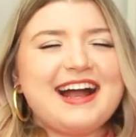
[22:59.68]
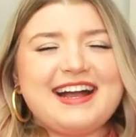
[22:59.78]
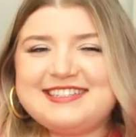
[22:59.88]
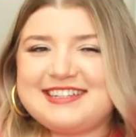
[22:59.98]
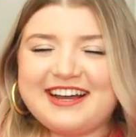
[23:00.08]

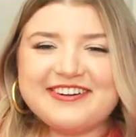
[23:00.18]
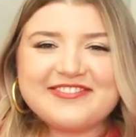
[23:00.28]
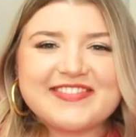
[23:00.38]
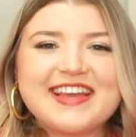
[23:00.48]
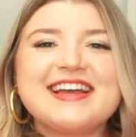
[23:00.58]
I should go.
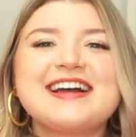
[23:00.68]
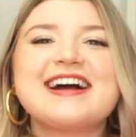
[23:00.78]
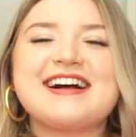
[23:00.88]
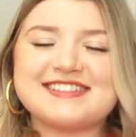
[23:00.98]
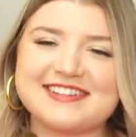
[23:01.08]

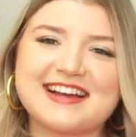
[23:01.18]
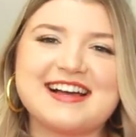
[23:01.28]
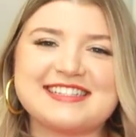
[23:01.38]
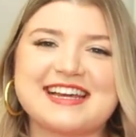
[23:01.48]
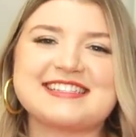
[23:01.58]
I'll see you
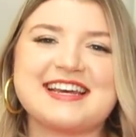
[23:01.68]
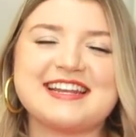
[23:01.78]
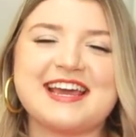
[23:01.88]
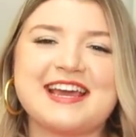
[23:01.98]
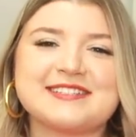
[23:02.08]
guys next
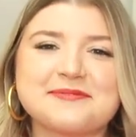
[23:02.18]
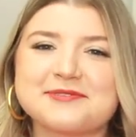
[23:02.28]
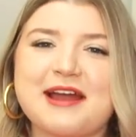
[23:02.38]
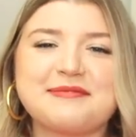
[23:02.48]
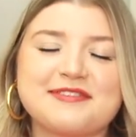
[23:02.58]
Sunday. Subscribe